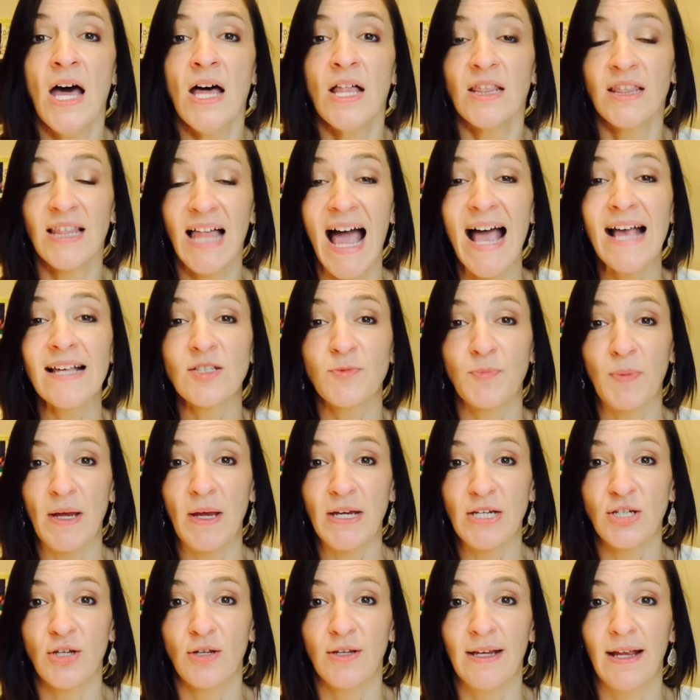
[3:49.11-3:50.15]
Last
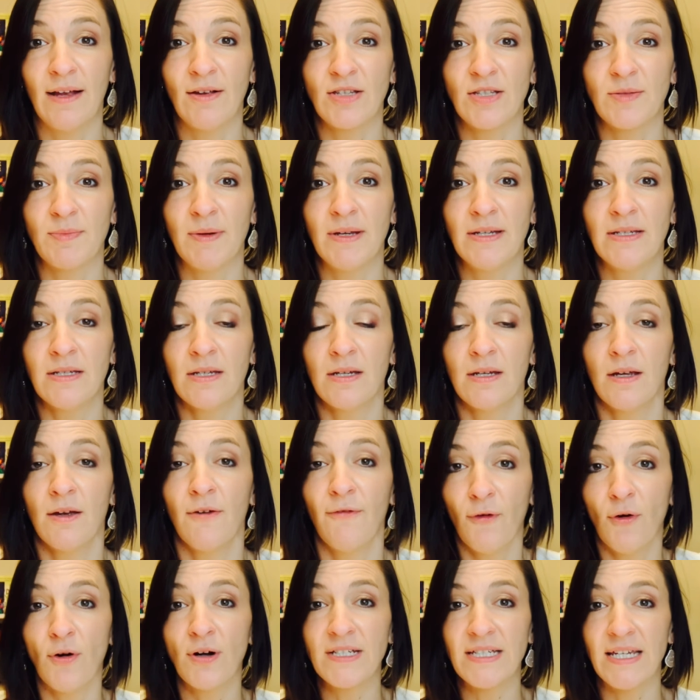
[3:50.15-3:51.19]
special announcement
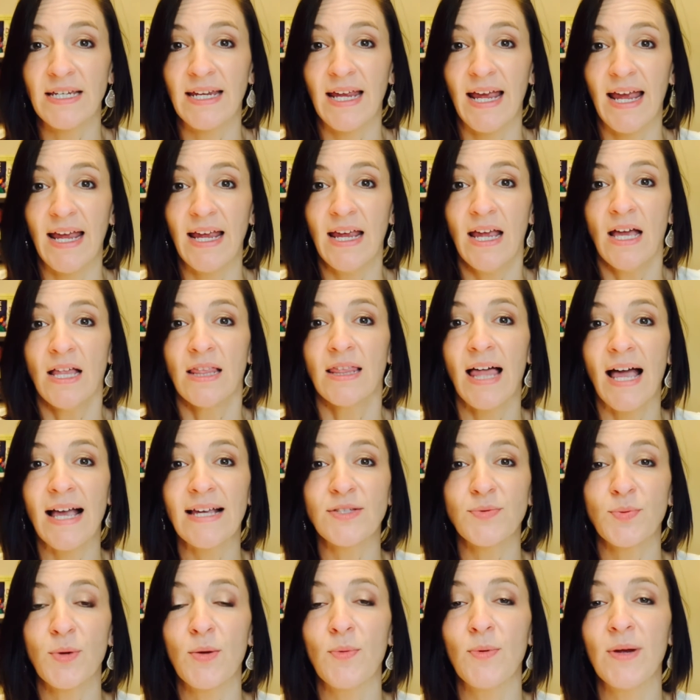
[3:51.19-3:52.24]
for today. Last
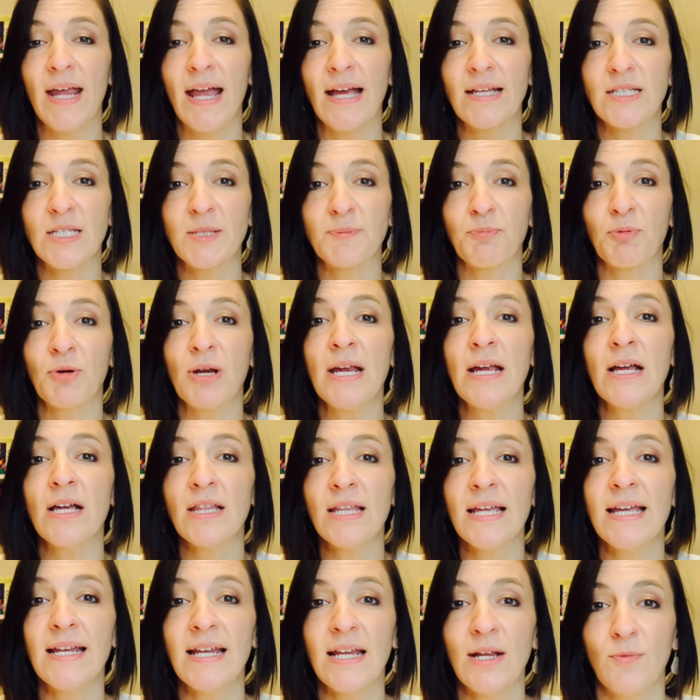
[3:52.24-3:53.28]
week we had spring
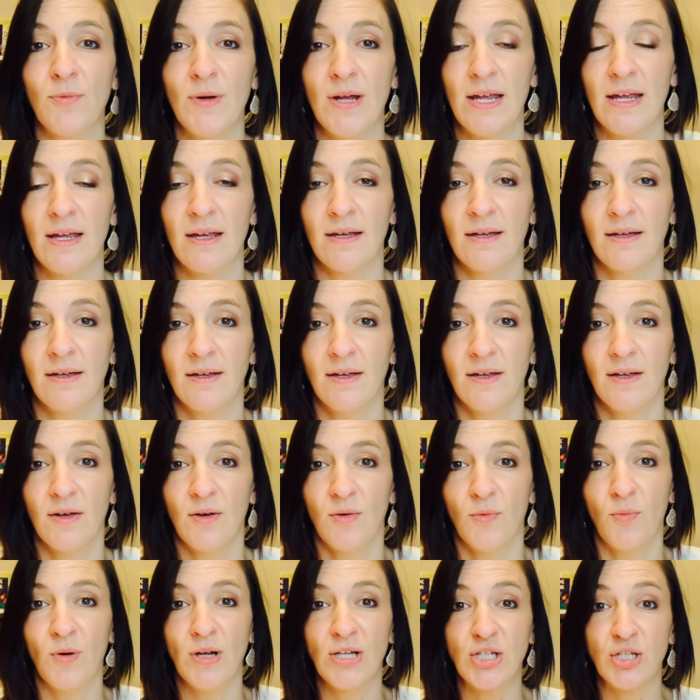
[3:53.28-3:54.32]
cleaning week,
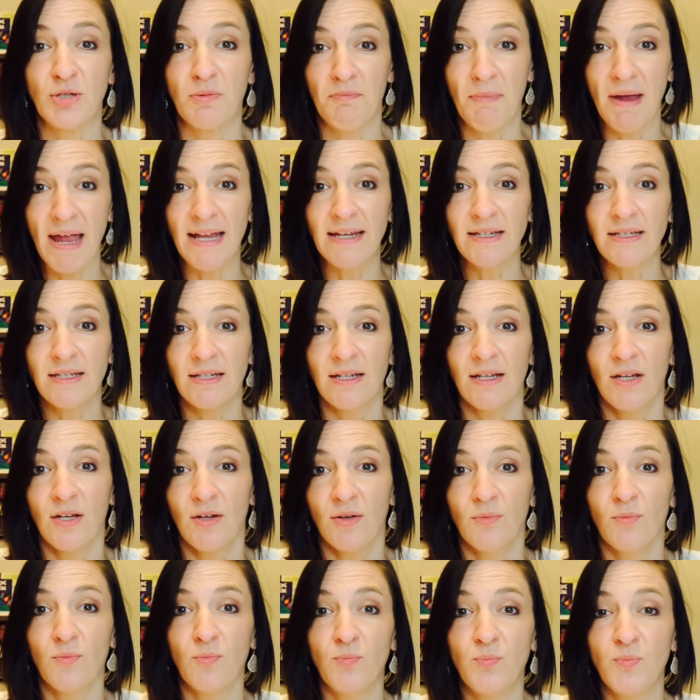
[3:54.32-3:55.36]
which meant
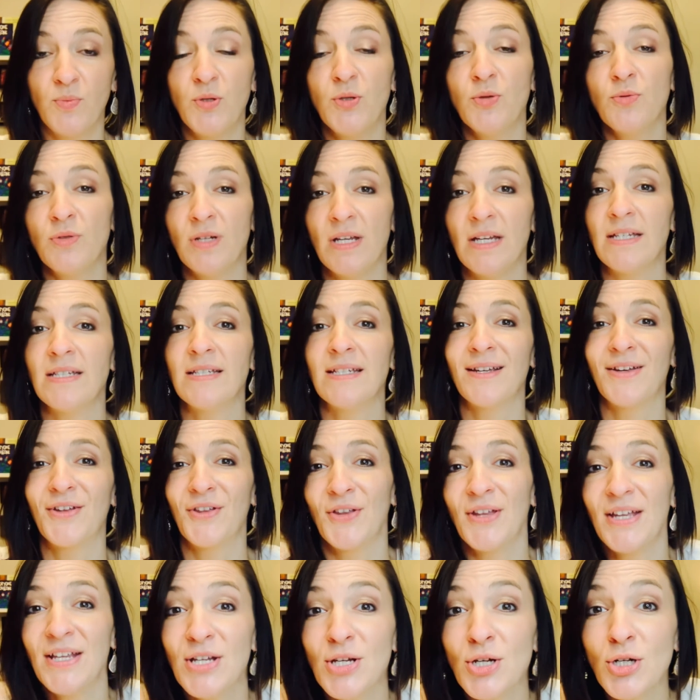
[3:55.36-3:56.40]
you need to
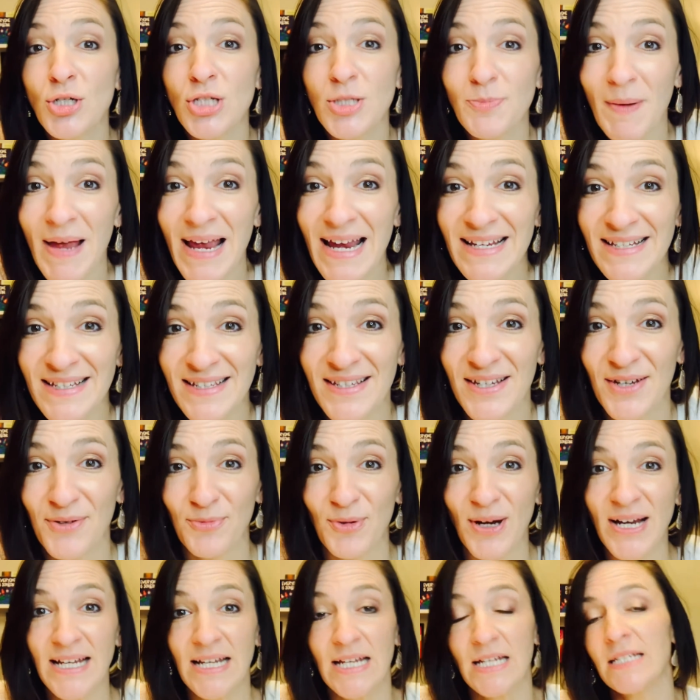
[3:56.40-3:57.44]
clean your space,
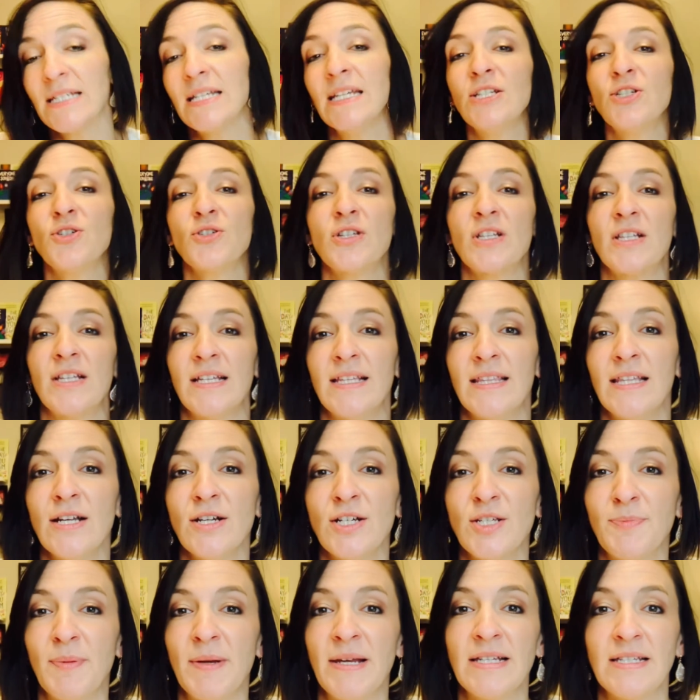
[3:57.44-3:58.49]
right? Teachers clean their
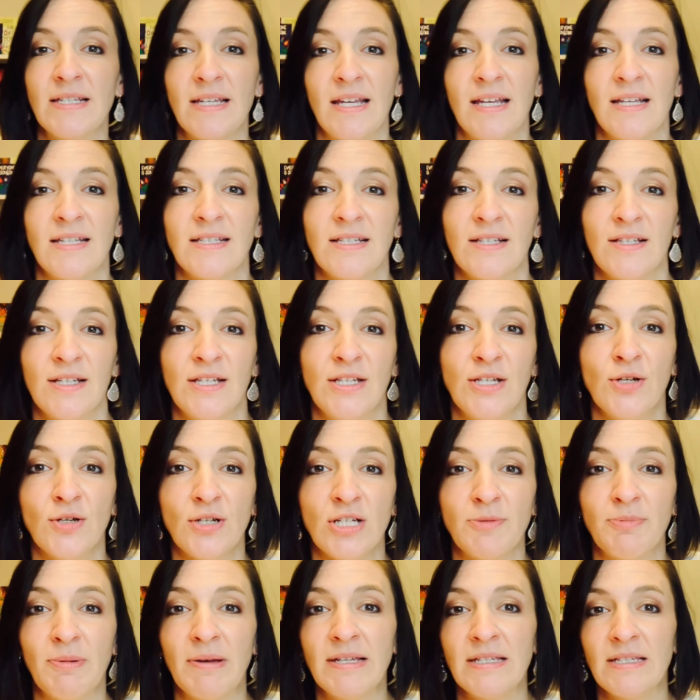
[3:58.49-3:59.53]
space, kids clean your
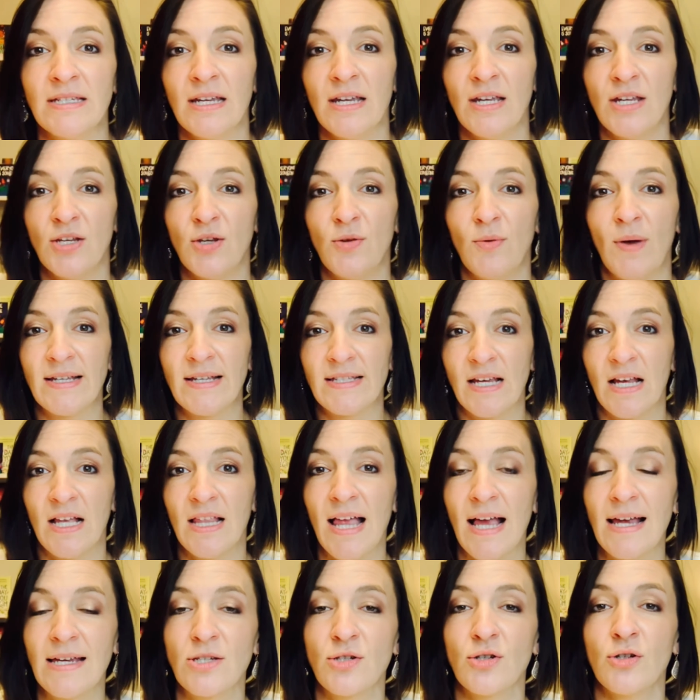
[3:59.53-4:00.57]
space, you a
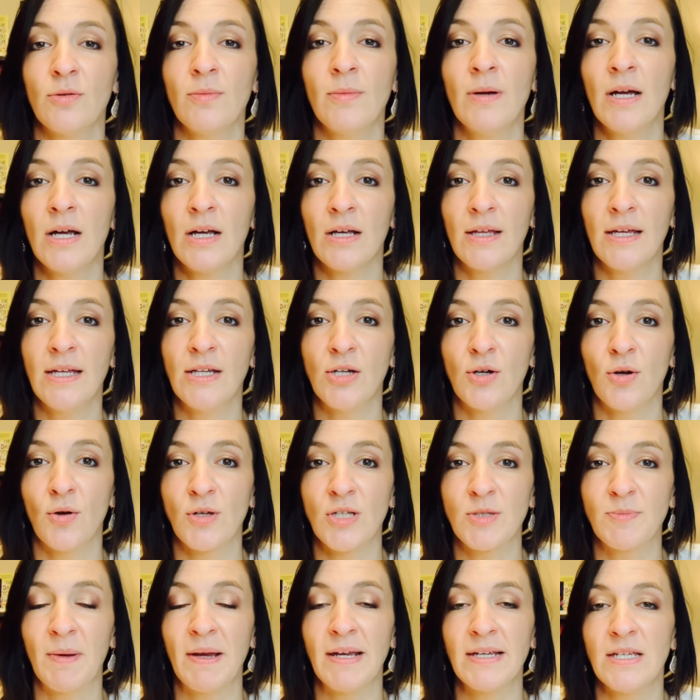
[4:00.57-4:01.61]
classroom clean your whole
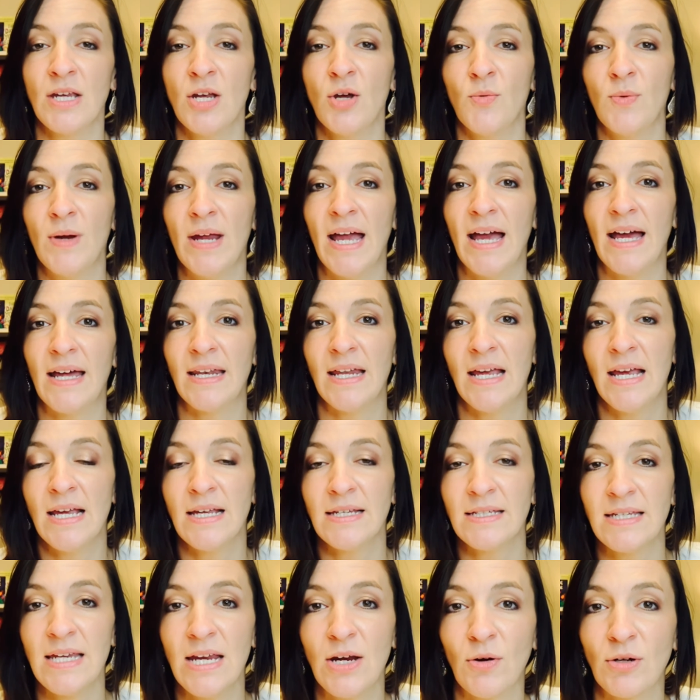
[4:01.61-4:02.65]
space. We had
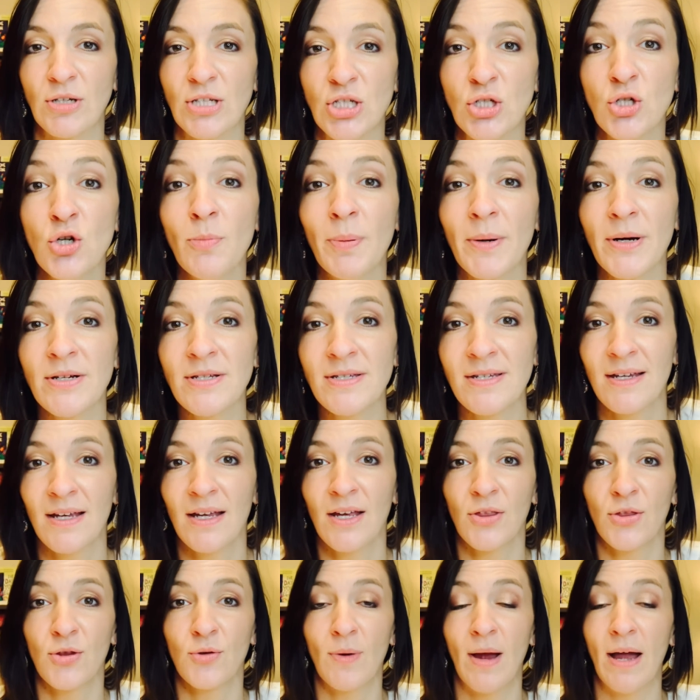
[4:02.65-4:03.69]
secret snoopers
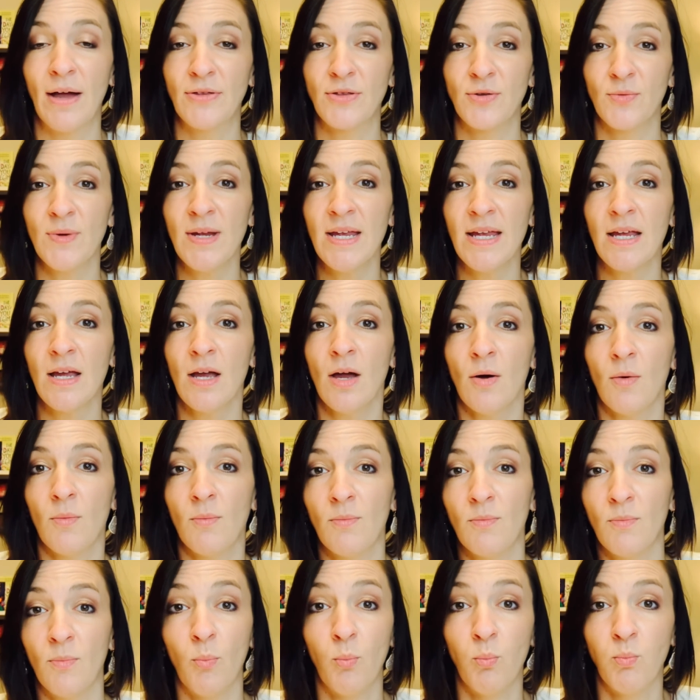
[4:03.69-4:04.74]
throughout the week
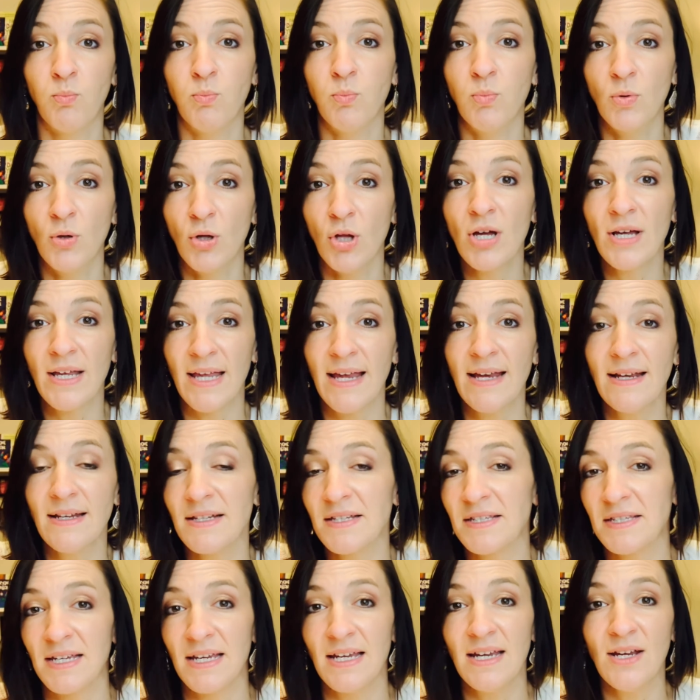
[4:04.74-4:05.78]
looking to
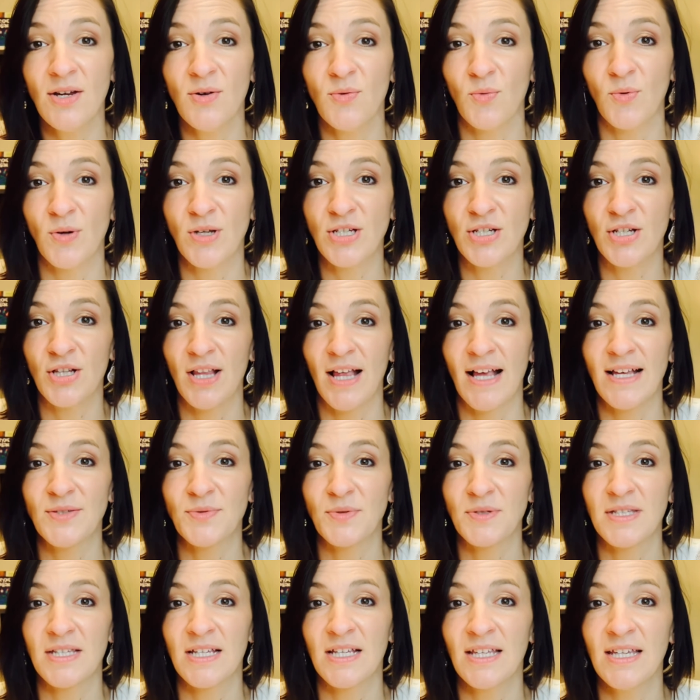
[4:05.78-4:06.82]
see which class
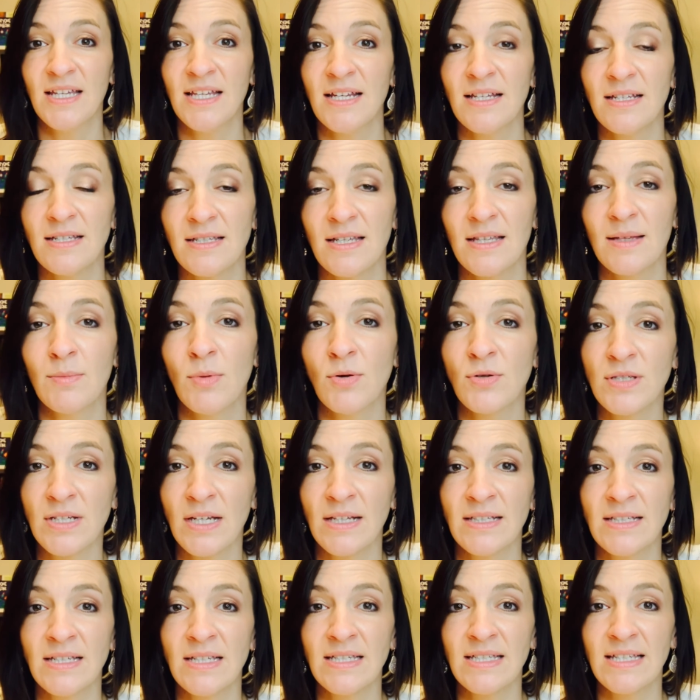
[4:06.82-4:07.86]
was the cleanest and the most
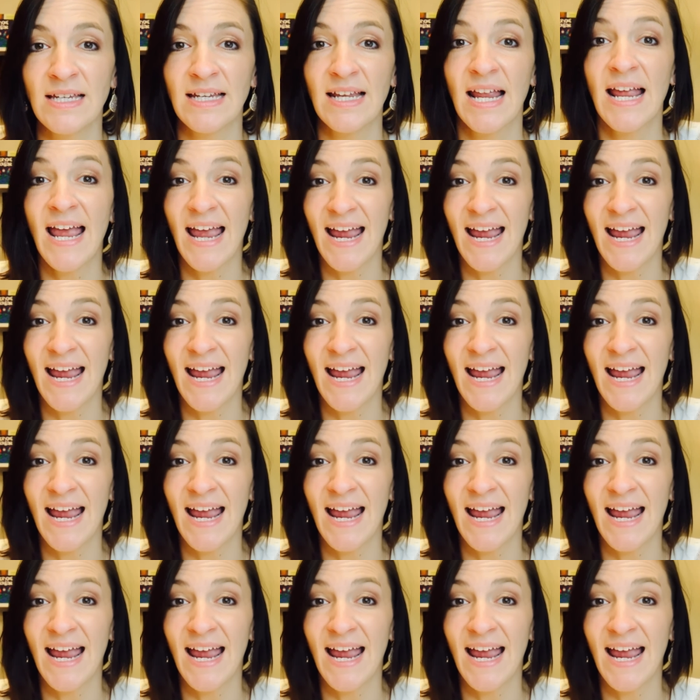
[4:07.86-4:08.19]
consistent.